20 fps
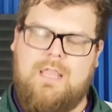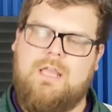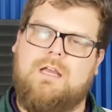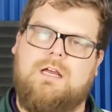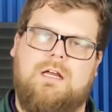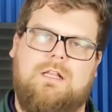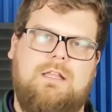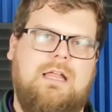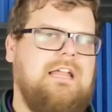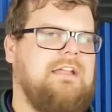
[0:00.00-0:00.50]

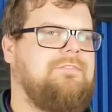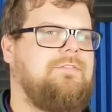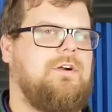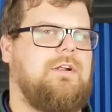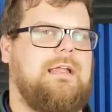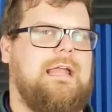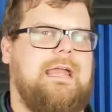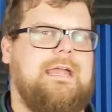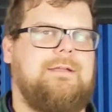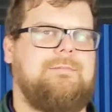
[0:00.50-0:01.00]
a lot of our
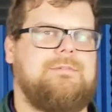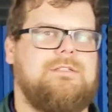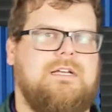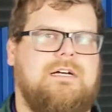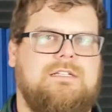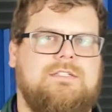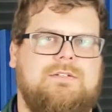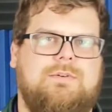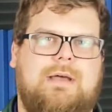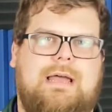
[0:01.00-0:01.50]
games
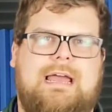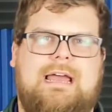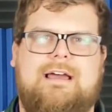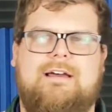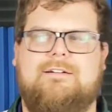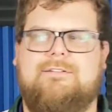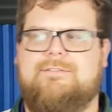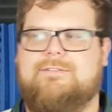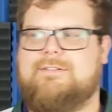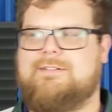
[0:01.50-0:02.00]
also
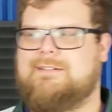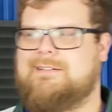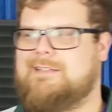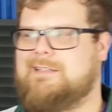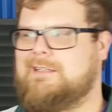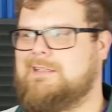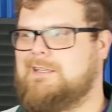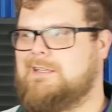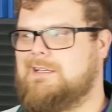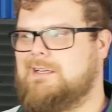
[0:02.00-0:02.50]
have
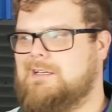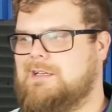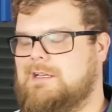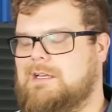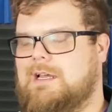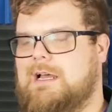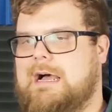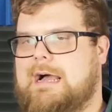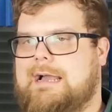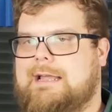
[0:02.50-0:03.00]

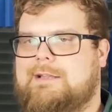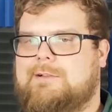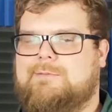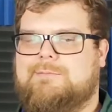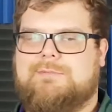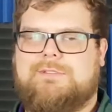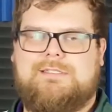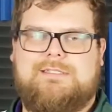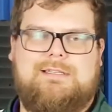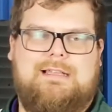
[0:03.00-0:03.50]

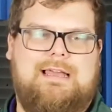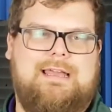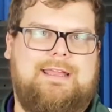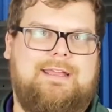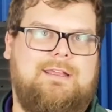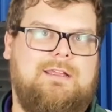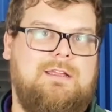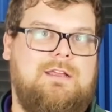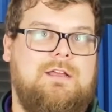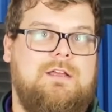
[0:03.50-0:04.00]
items
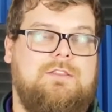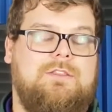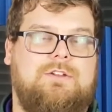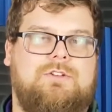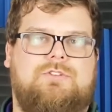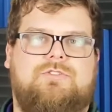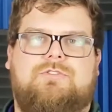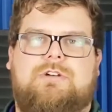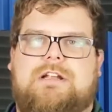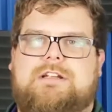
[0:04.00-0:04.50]
like the
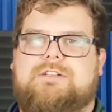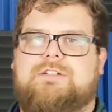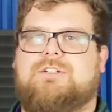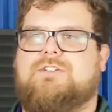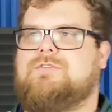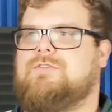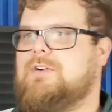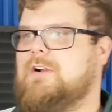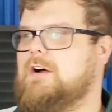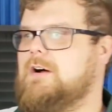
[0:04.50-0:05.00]
treasures
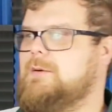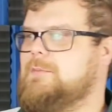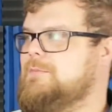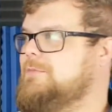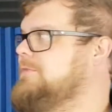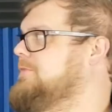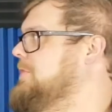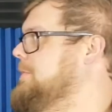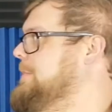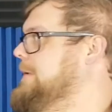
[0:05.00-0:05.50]
from
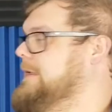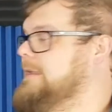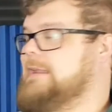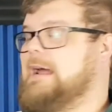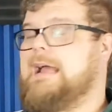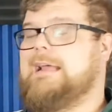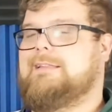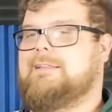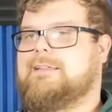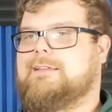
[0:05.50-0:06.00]
Forbidden
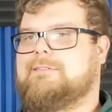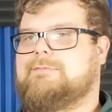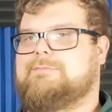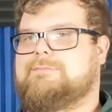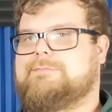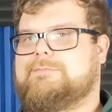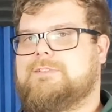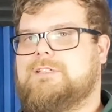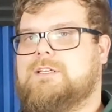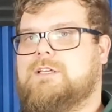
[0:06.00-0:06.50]
Island,
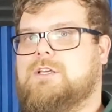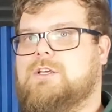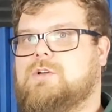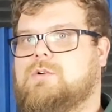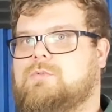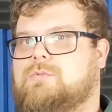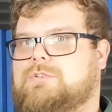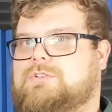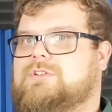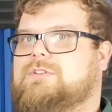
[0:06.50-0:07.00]

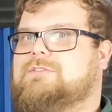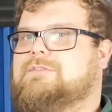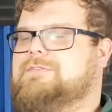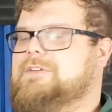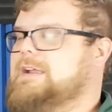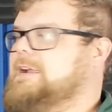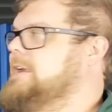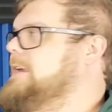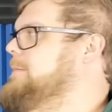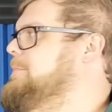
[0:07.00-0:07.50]
which are
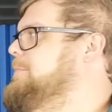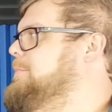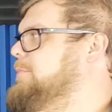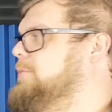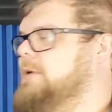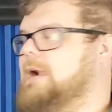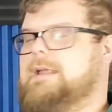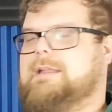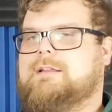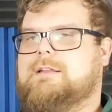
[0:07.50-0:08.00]
very
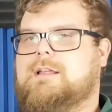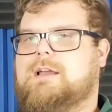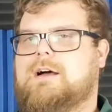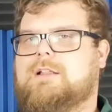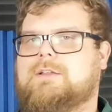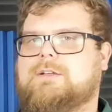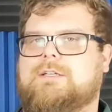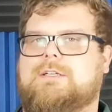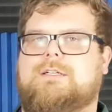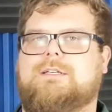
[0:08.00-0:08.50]
bright in
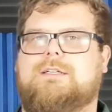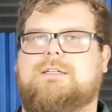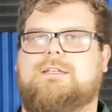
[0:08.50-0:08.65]
color.